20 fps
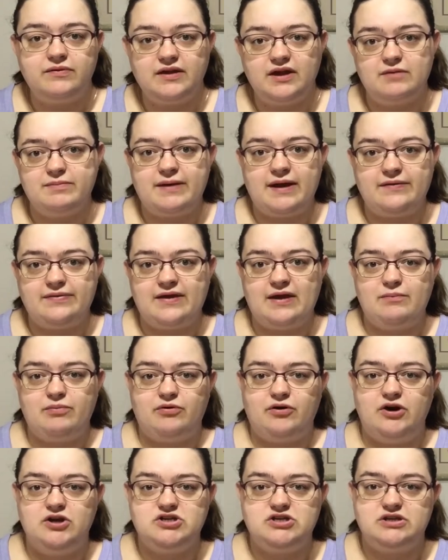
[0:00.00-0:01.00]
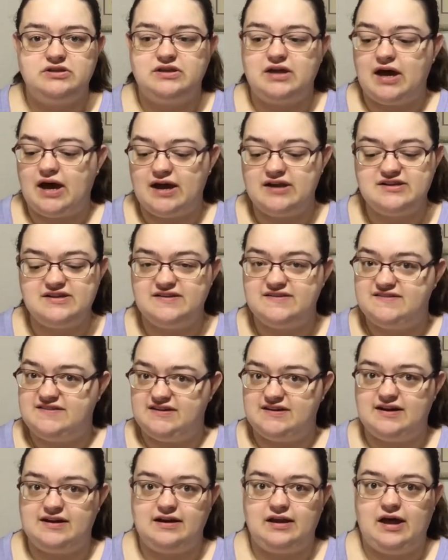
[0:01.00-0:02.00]
about that project that I just
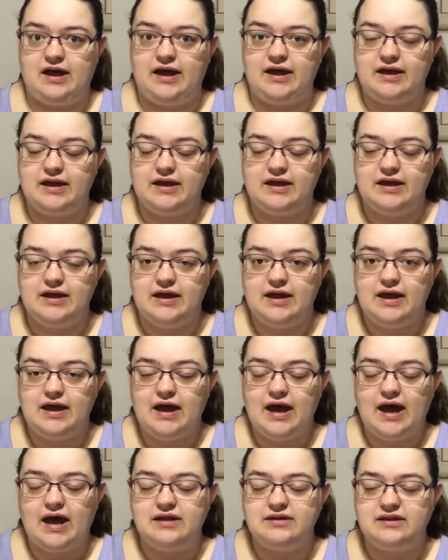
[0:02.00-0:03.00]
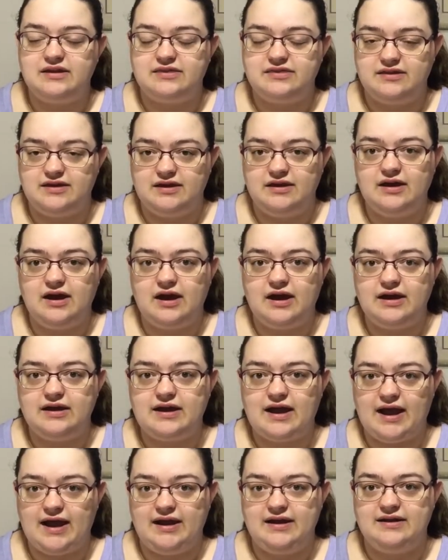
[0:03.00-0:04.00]
didn't like. And the thing I
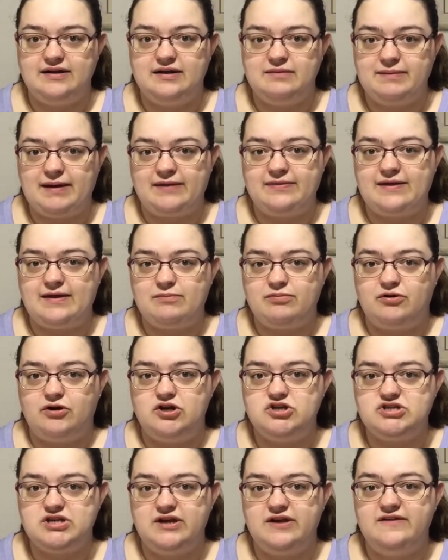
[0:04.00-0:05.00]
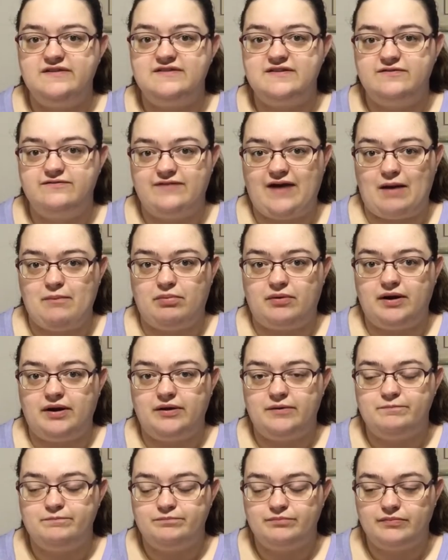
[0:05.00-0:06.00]
hated about that project is the fabric.
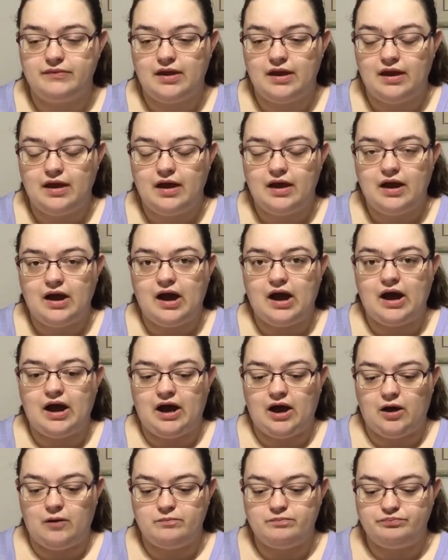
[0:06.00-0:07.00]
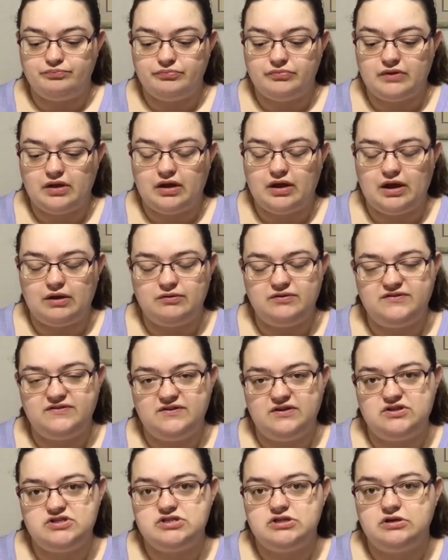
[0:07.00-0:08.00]
I was
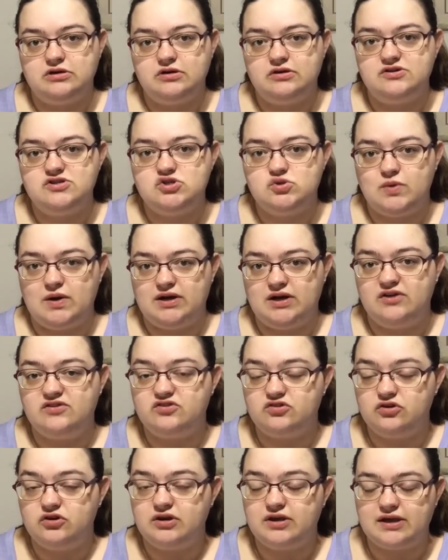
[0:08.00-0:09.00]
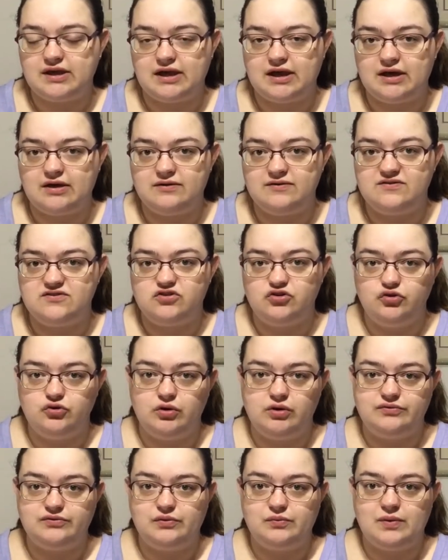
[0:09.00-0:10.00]
stitching it on 22 count
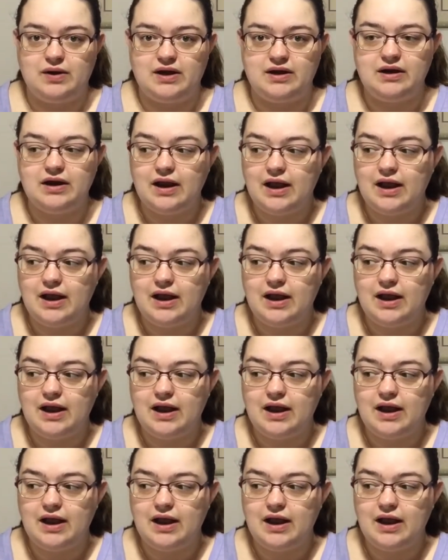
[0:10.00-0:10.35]
2/1,